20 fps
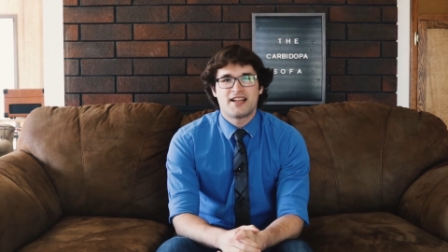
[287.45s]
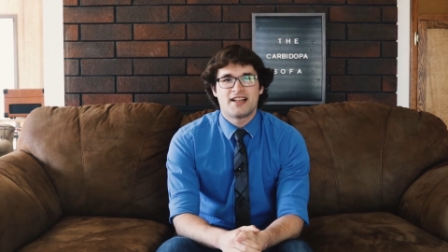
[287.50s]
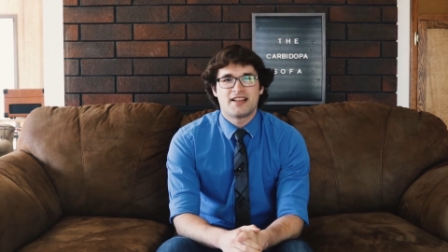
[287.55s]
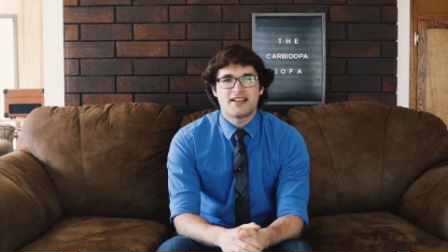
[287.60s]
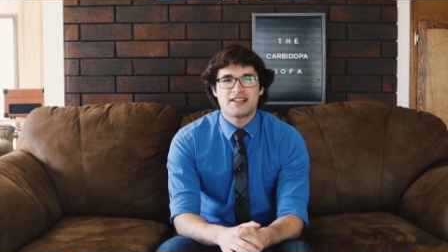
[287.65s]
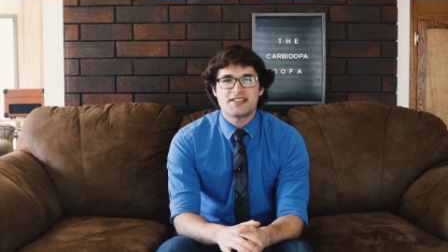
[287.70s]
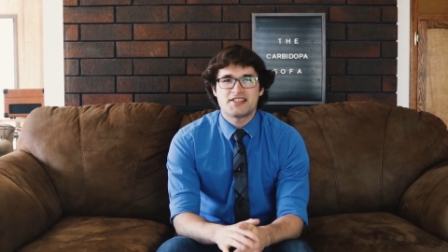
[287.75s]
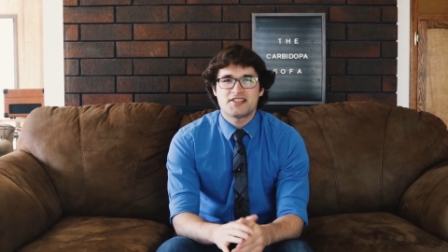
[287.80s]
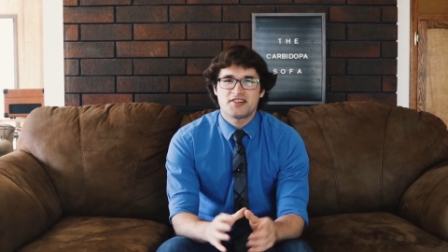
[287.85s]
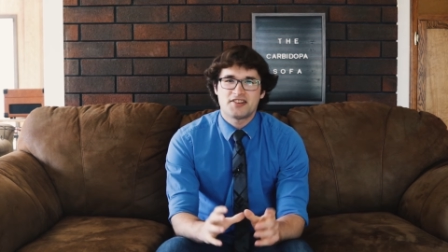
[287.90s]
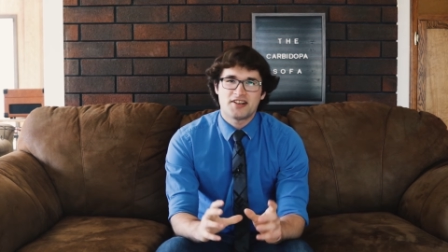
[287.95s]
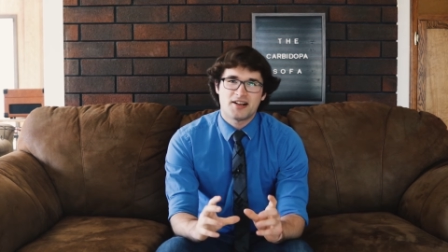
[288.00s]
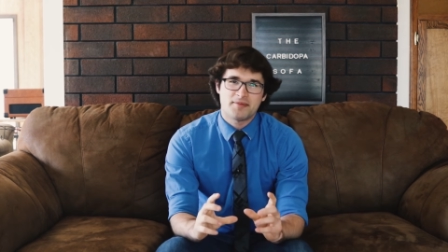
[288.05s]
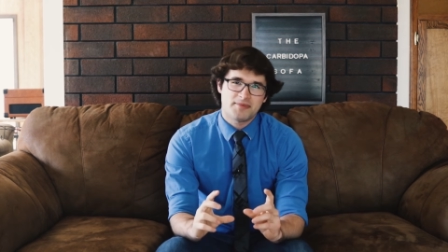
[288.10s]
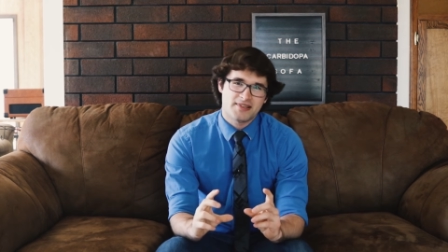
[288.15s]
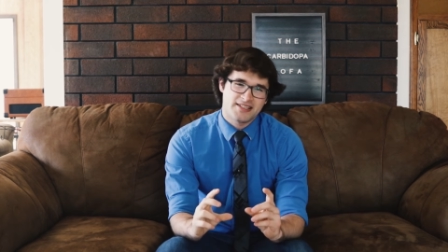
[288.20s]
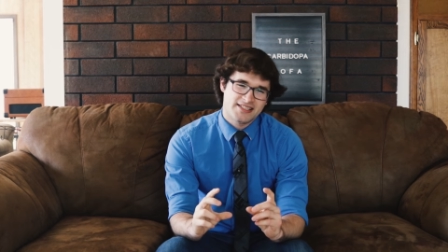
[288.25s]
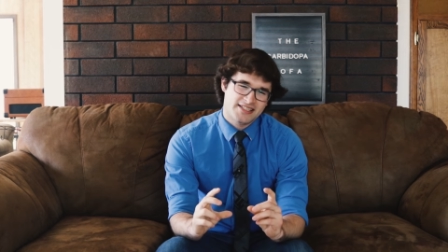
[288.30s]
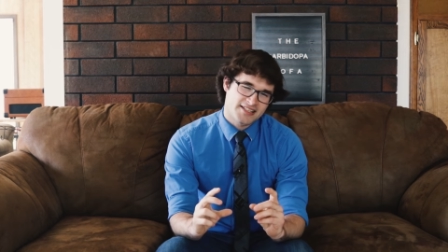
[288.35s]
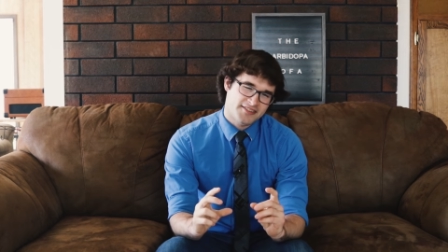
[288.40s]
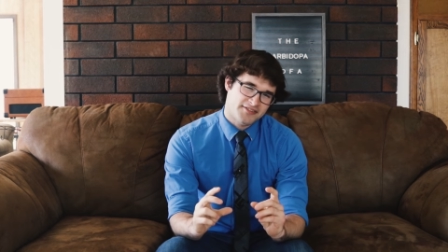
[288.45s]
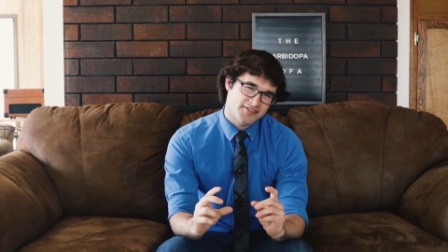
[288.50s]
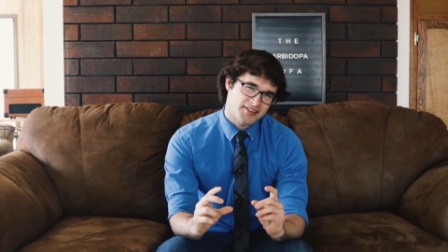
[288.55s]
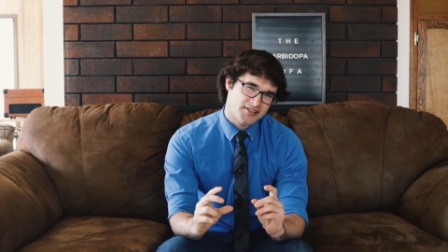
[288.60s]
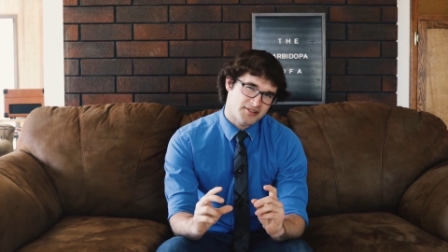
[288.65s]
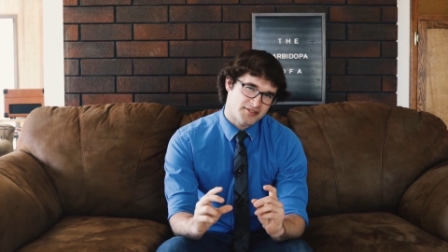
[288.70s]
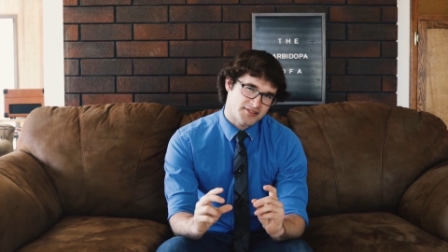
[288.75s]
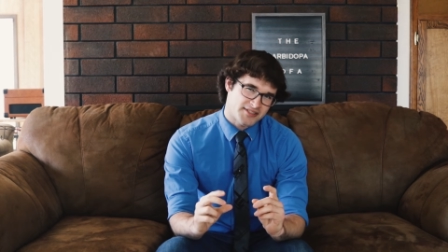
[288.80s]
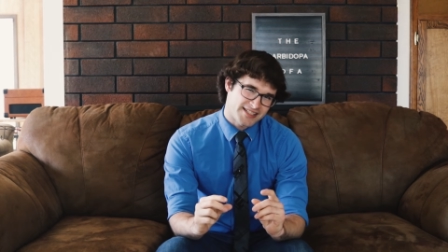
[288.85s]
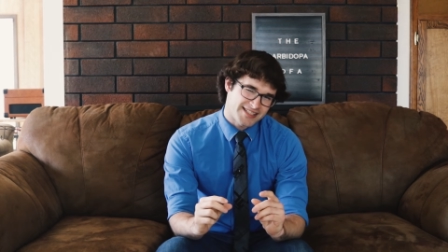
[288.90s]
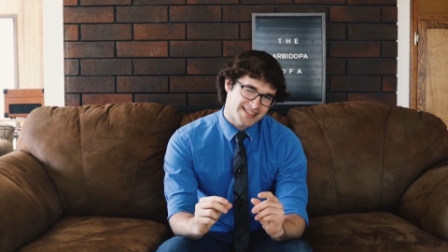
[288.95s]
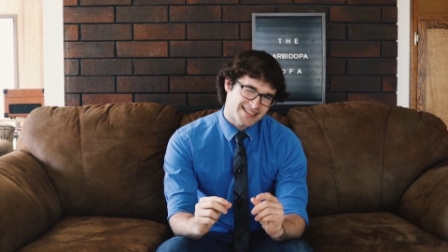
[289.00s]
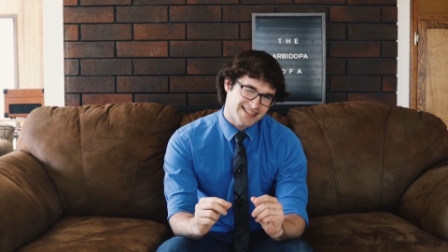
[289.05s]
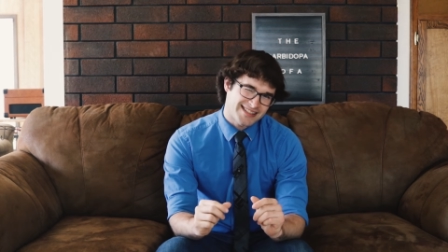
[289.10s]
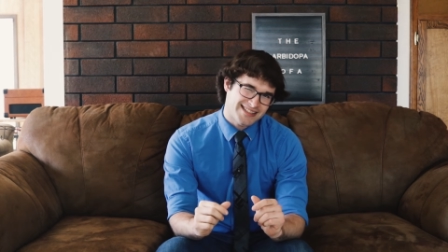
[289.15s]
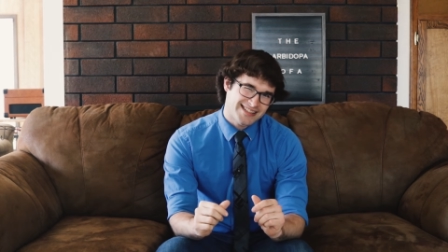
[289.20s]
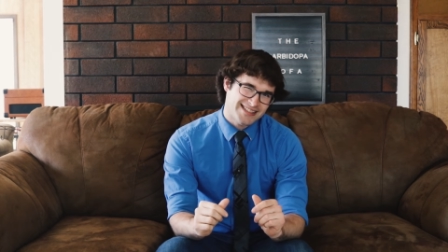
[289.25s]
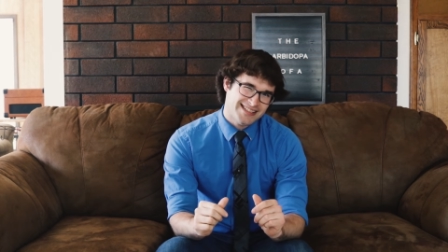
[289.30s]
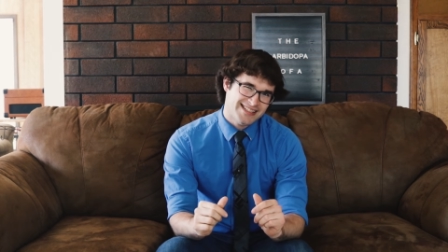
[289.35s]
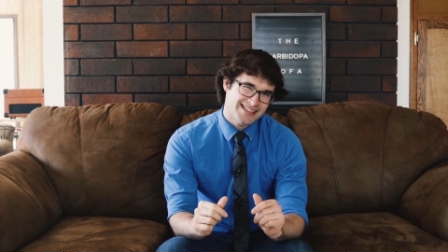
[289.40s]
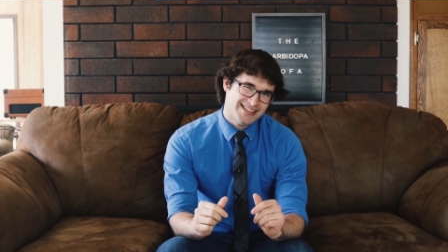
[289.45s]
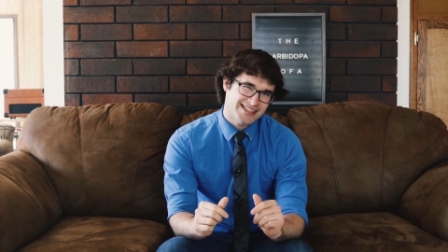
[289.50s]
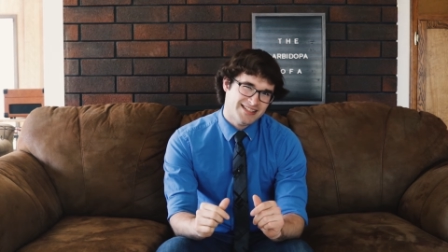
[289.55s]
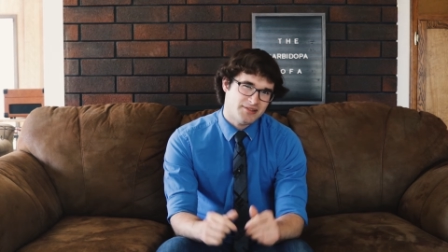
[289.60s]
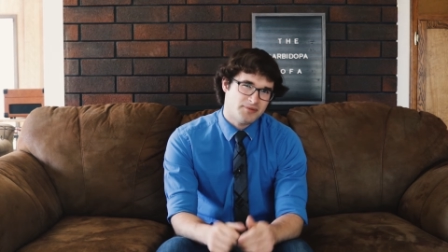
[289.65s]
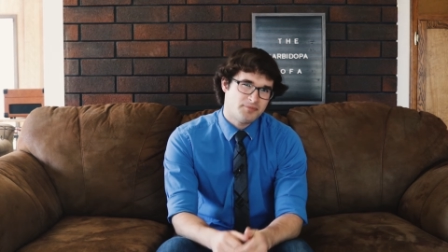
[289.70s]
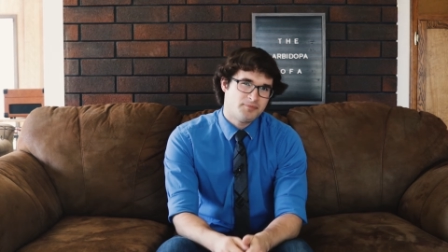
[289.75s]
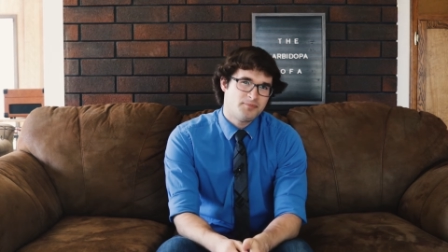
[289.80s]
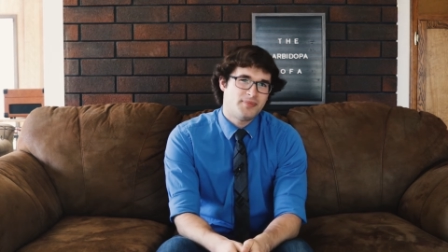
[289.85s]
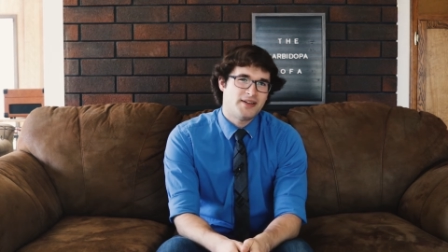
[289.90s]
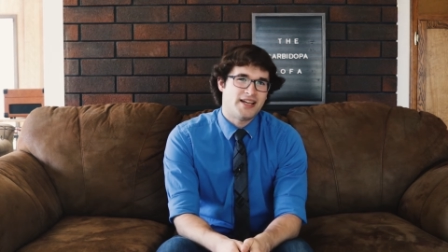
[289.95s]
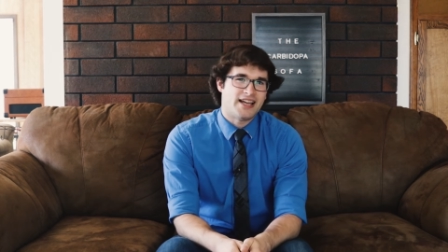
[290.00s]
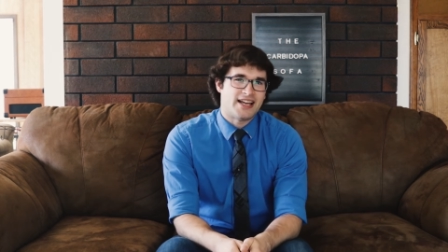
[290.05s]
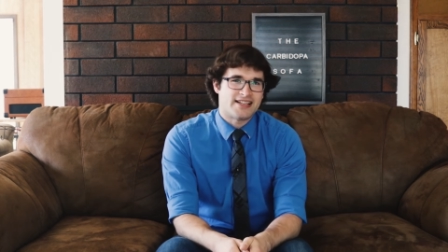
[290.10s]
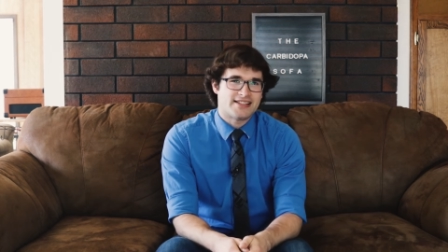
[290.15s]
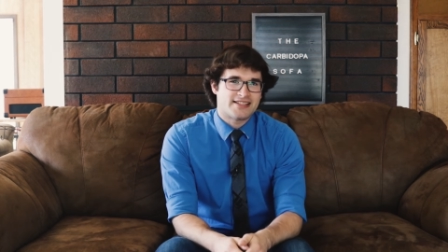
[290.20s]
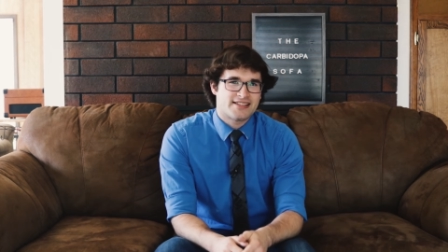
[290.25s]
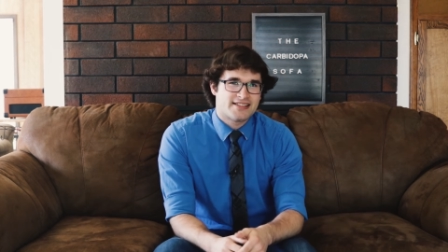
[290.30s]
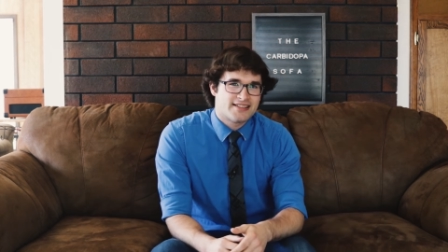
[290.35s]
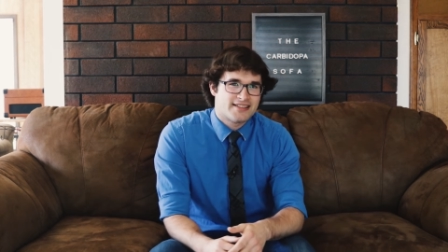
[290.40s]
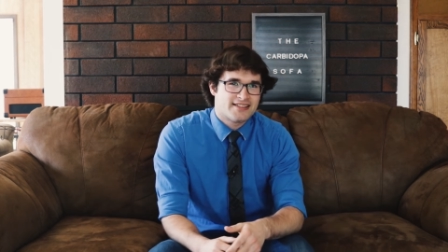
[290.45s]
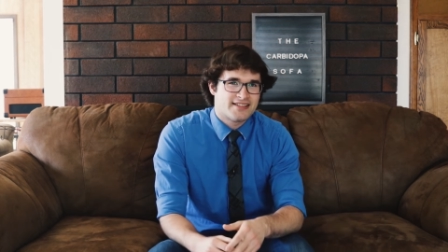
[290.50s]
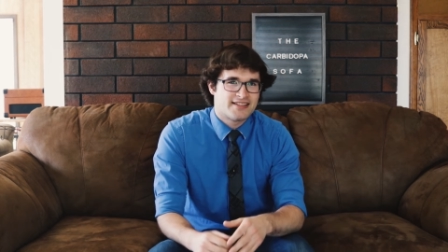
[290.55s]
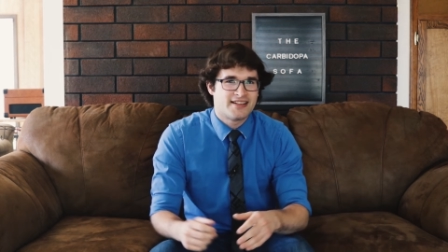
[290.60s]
Let's turn up the difficulty a little bit.